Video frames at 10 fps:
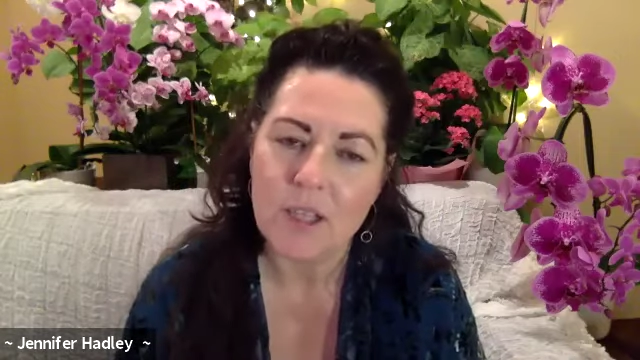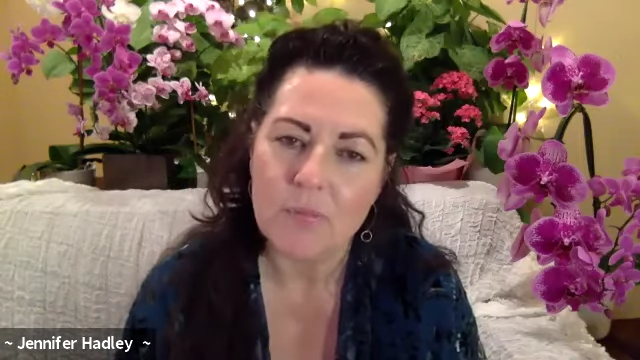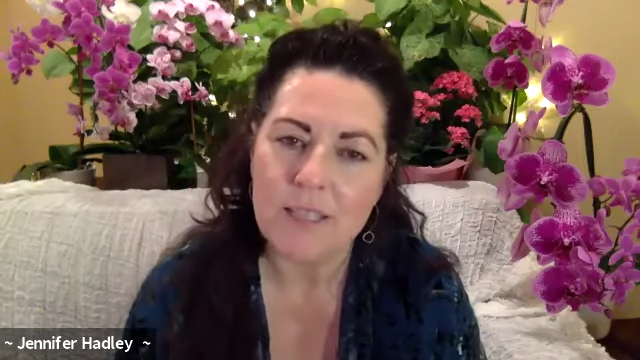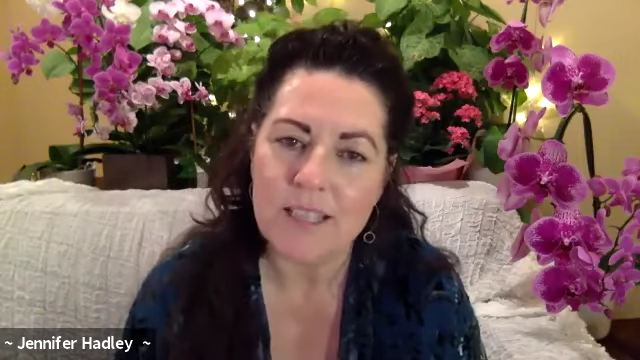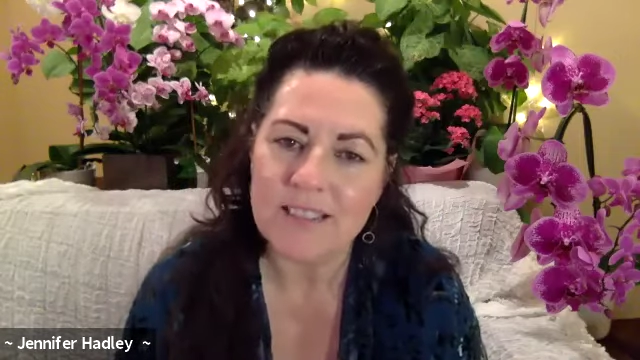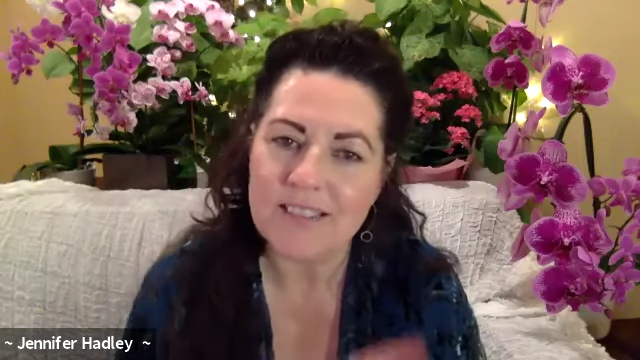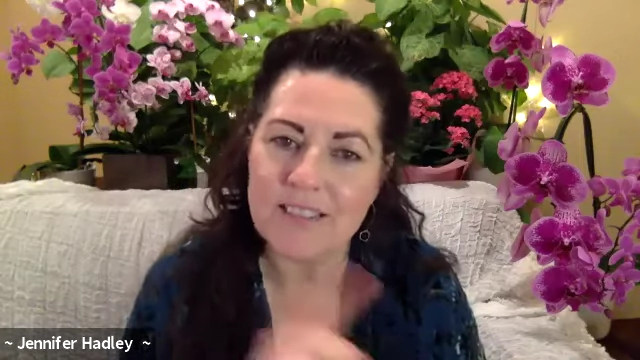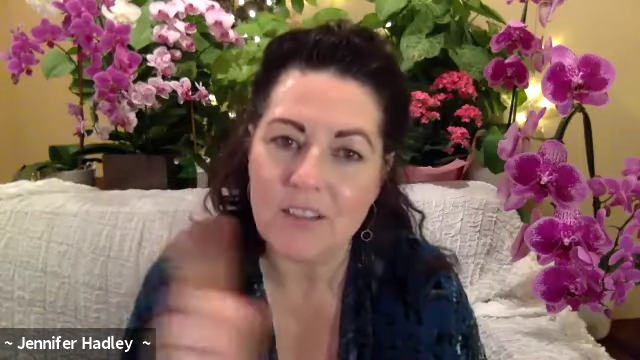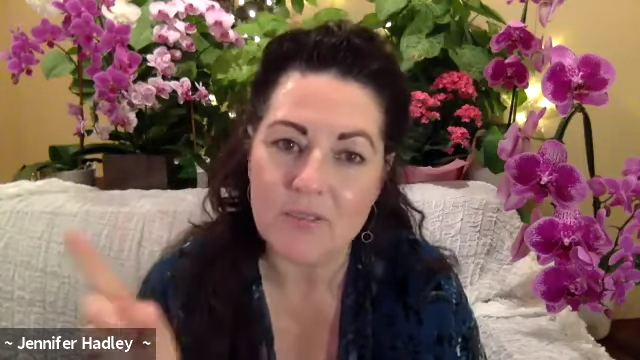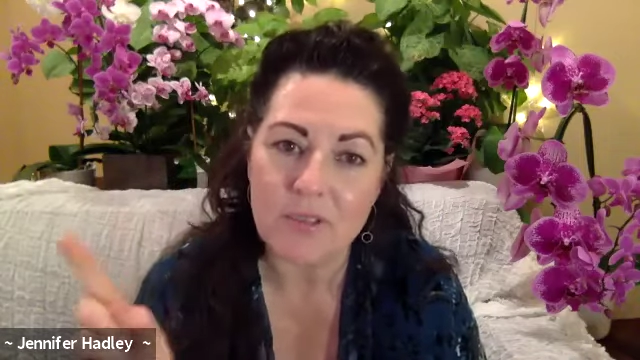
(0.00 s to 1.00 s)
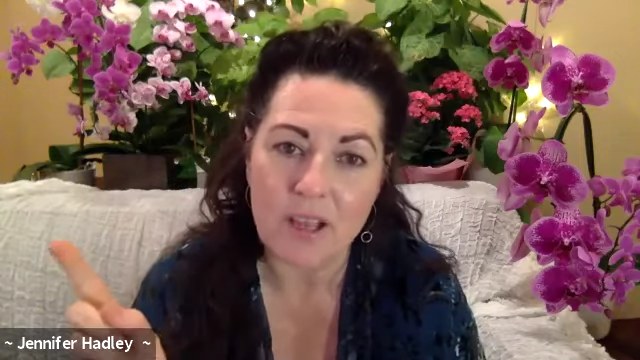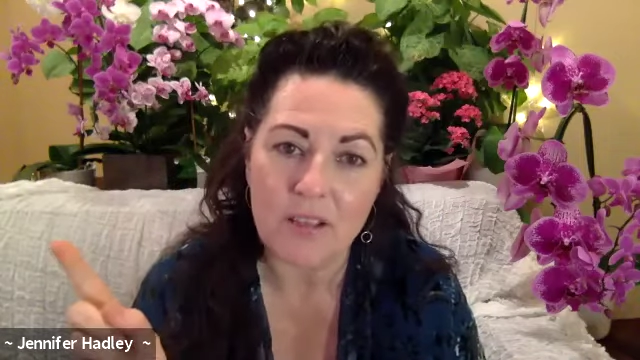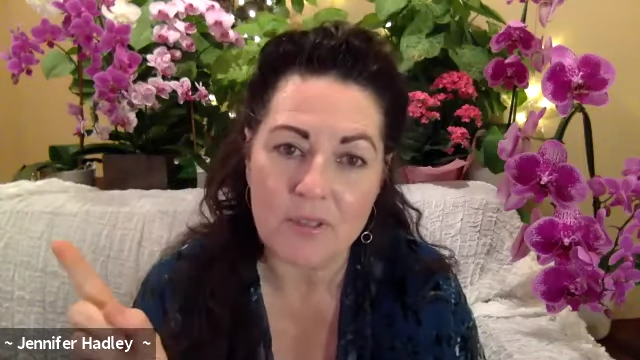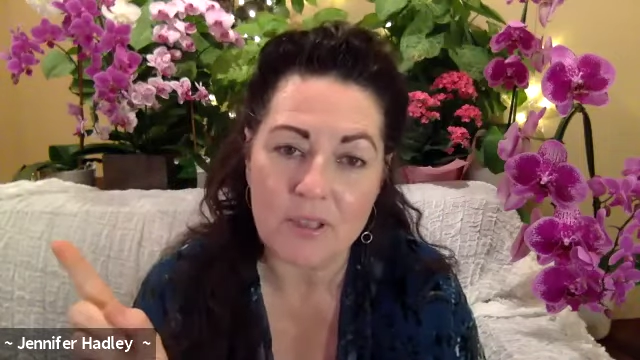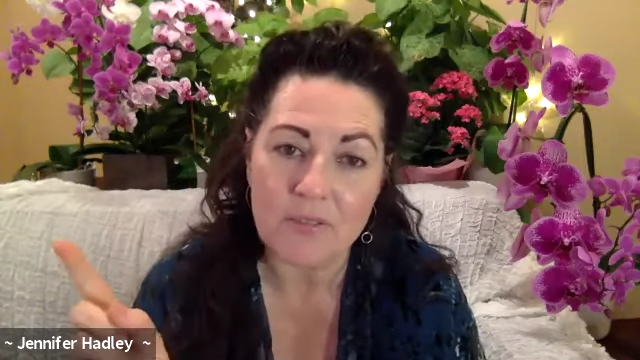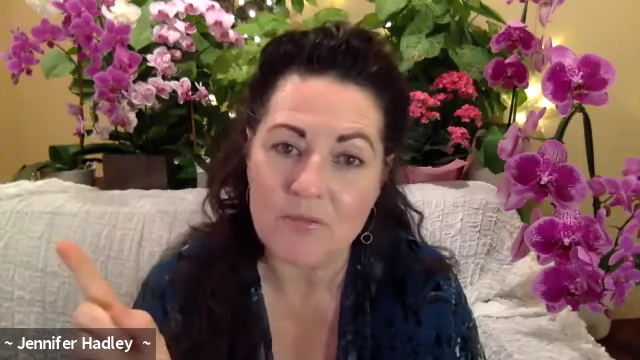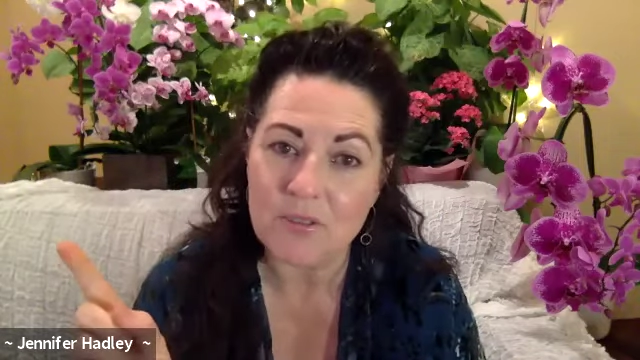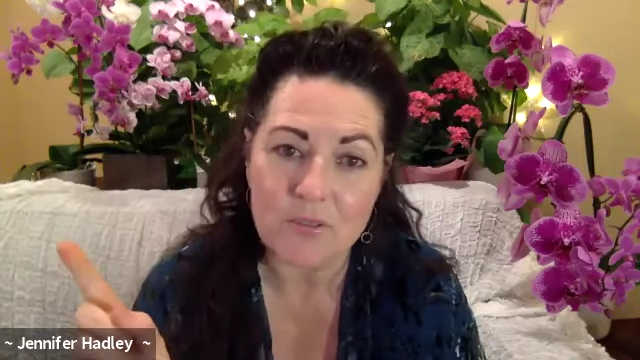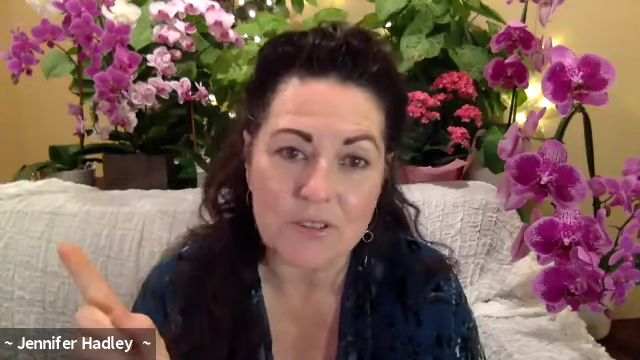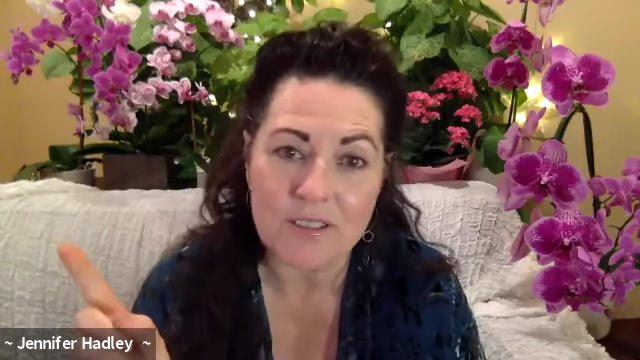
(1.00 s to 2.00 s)
because self-love
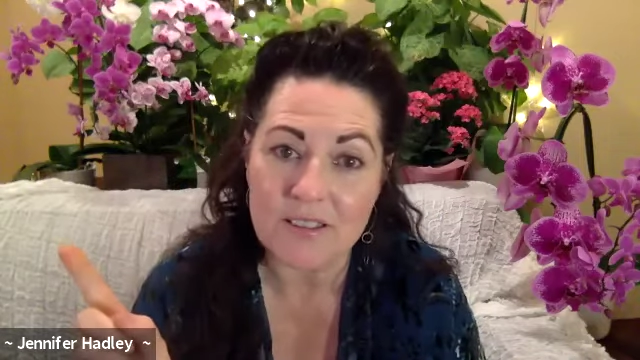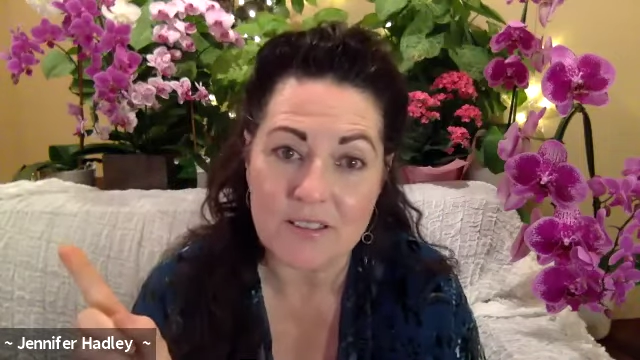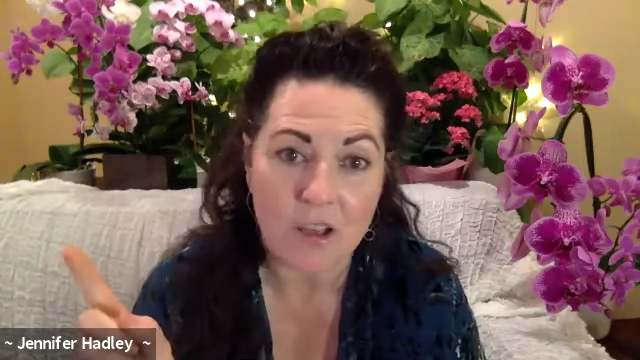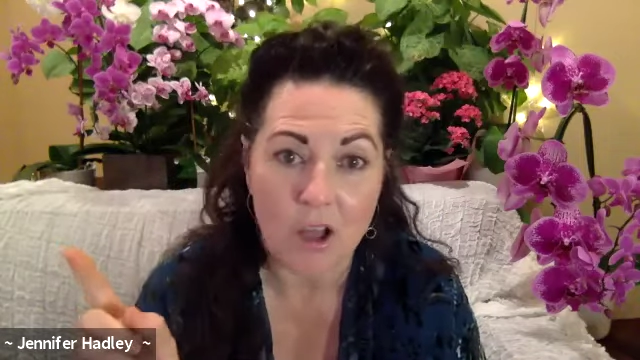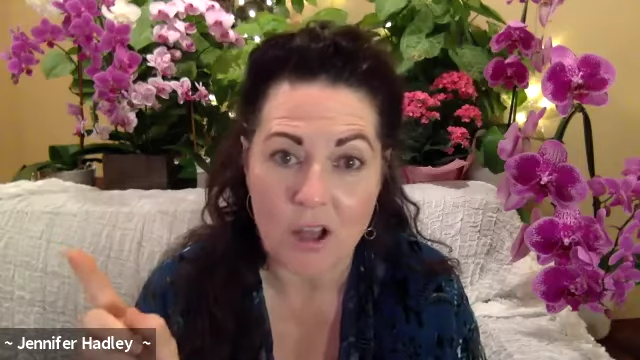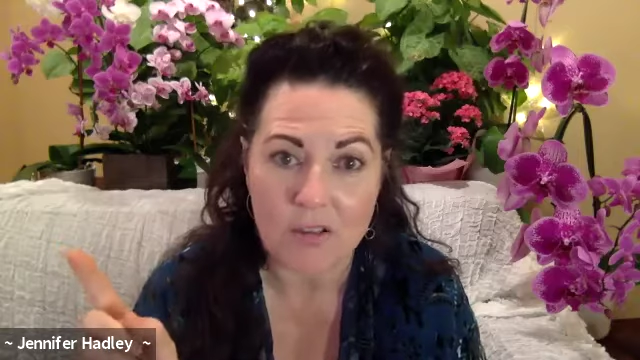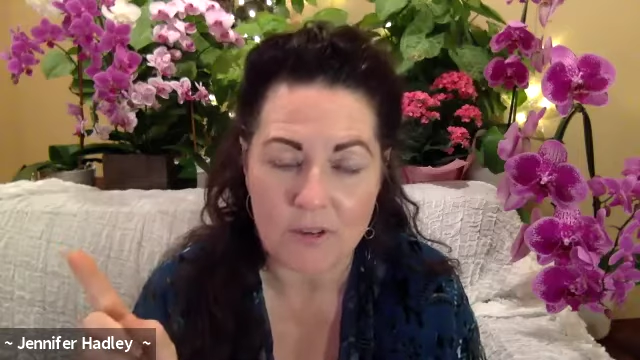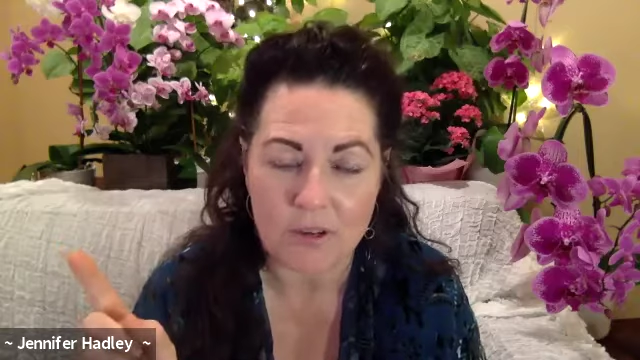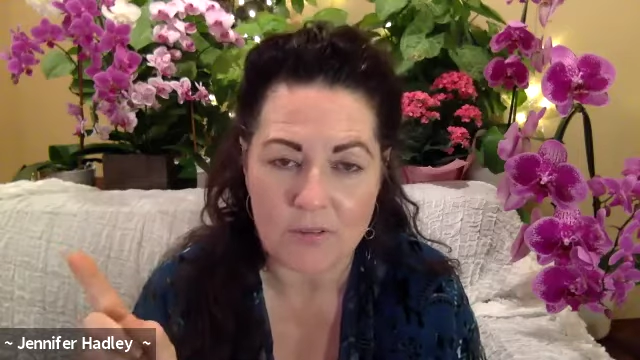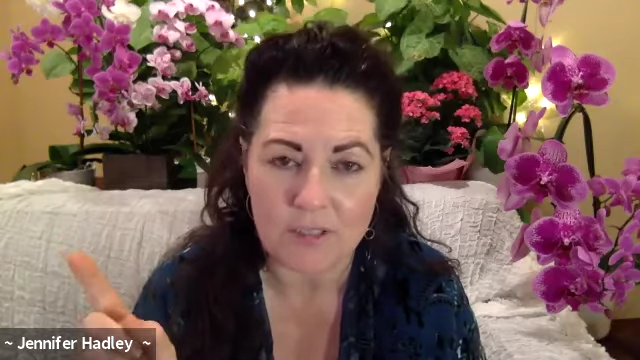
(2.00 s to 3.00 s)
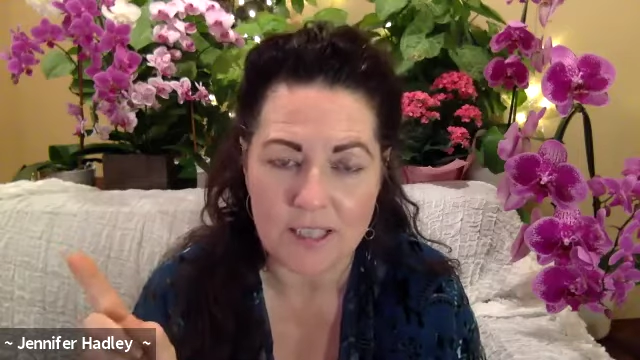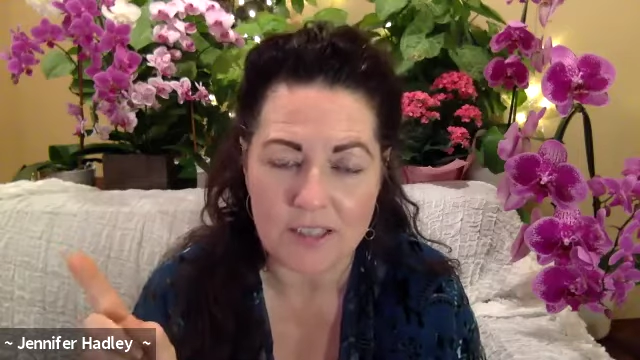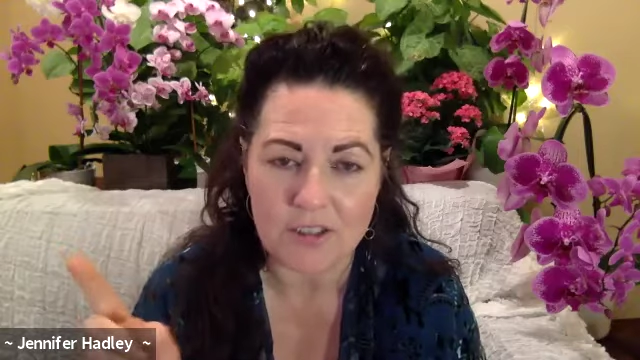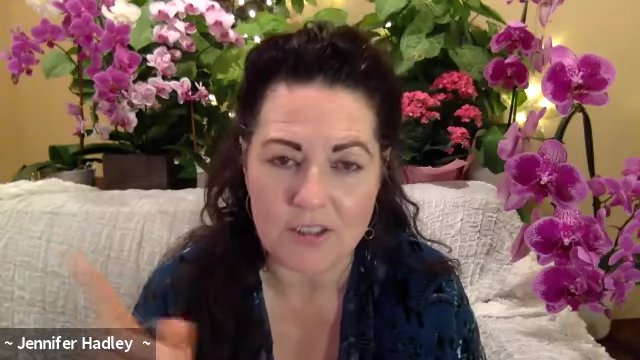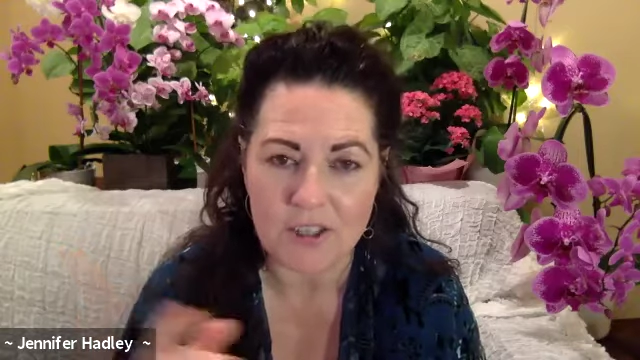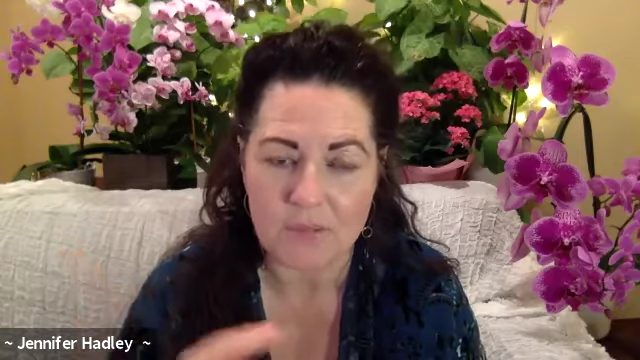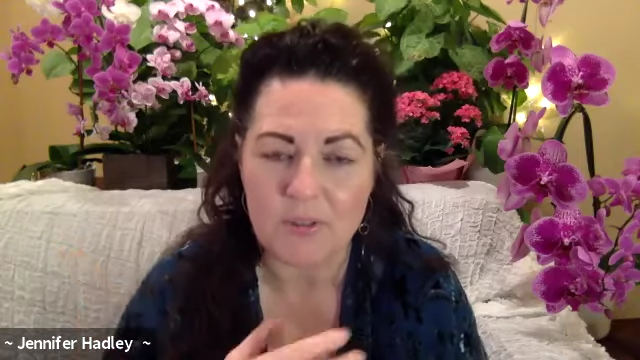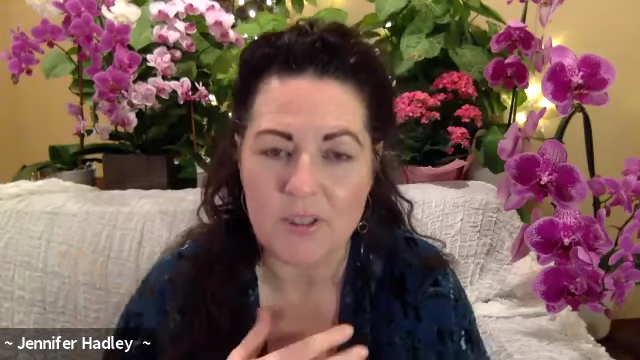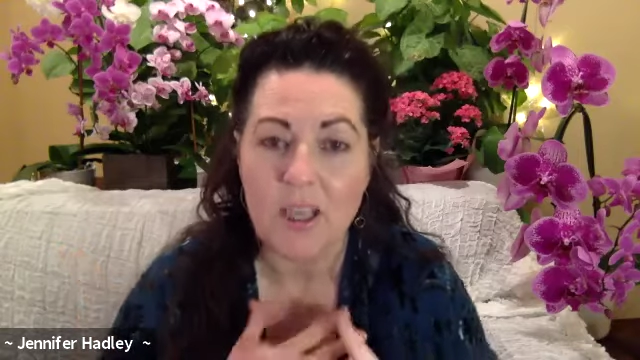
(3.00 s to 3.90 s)
influences all of our relationships.